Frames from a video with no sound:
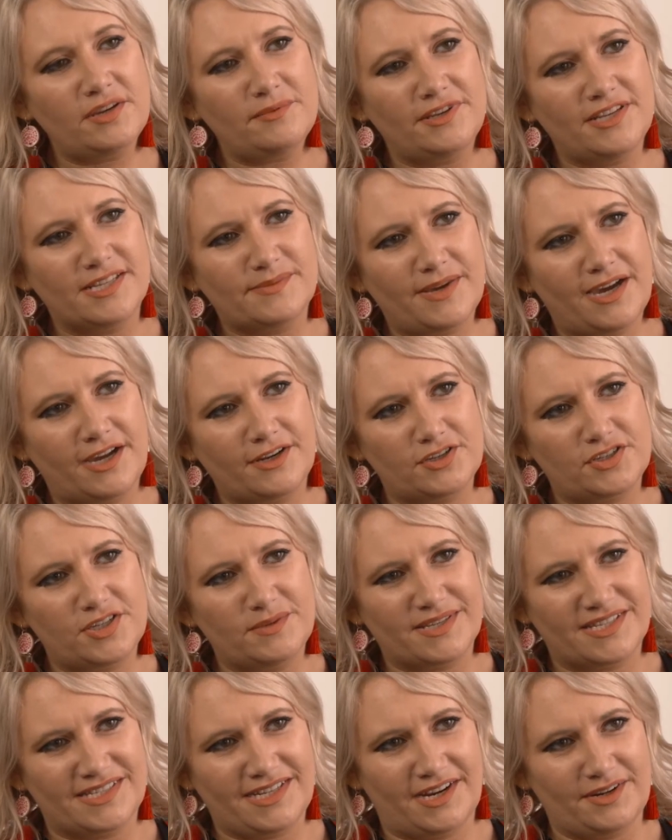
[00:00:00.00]
Communities
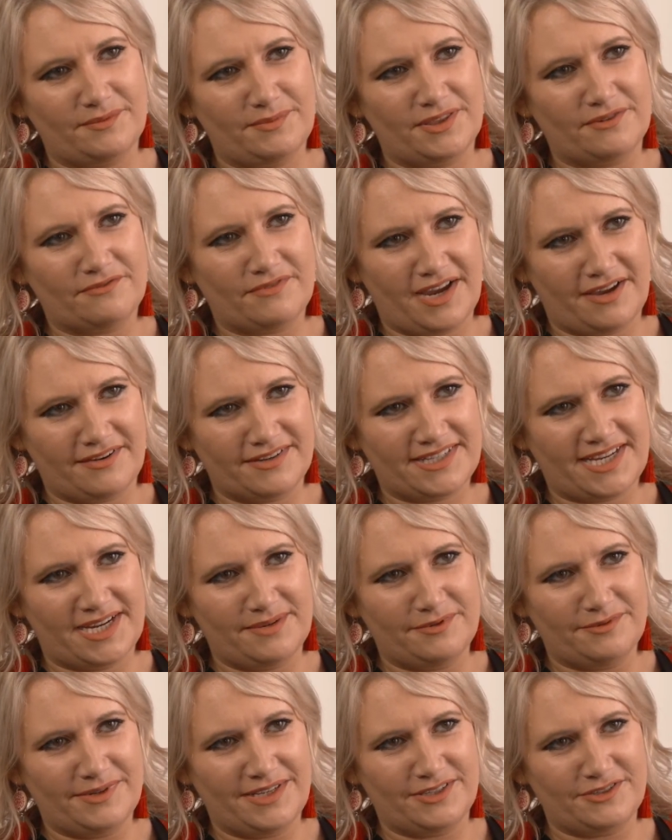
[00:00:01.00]
Partnership started with a
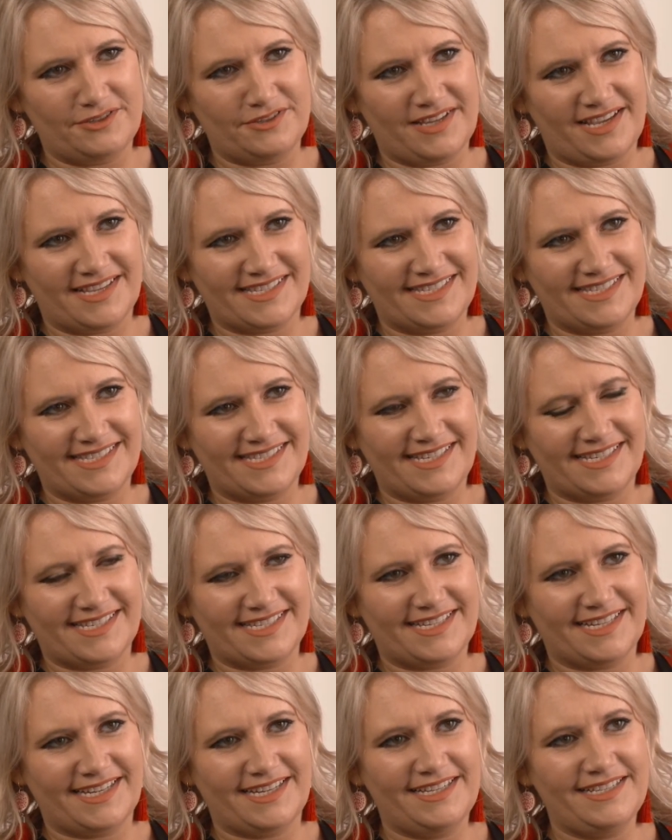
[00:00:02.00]
roundtable in
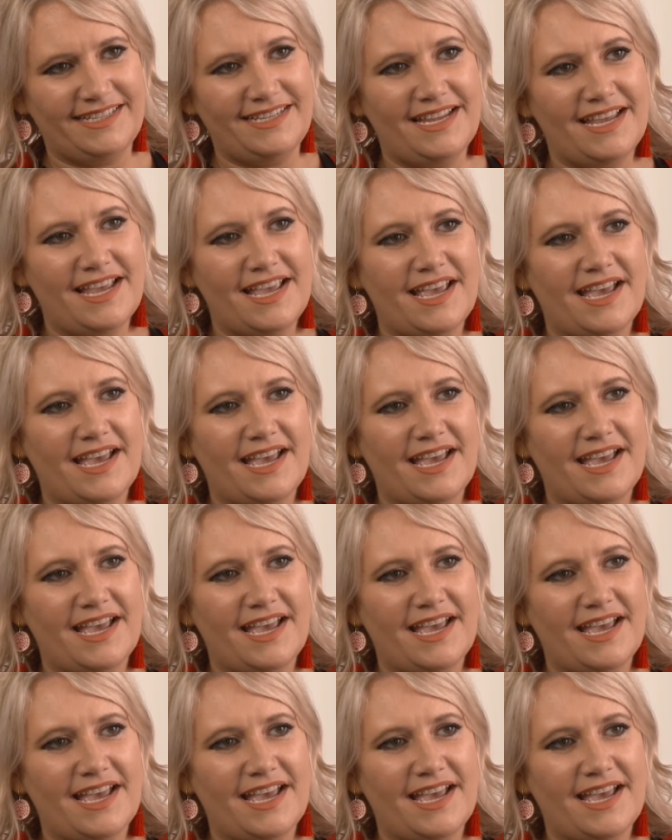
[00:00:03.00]
2016.